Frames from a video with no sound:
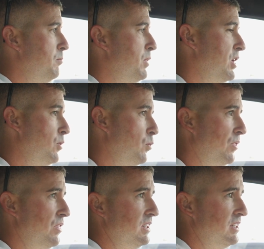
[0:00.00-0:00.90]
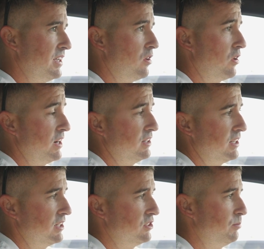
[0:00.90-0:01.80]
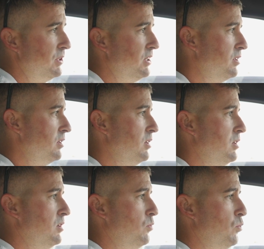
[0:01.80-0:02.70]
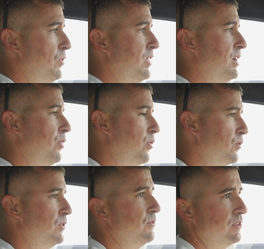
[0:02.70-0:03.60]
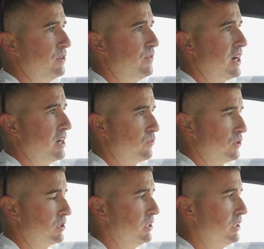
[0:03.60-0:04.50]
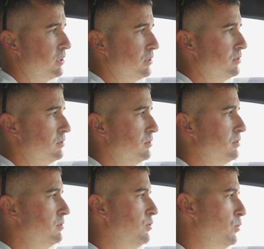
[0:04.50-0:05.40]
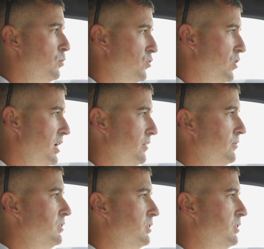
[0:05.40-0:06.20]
paired with the 10R80 10-speed with a 355 rear gear 2-wheel drive.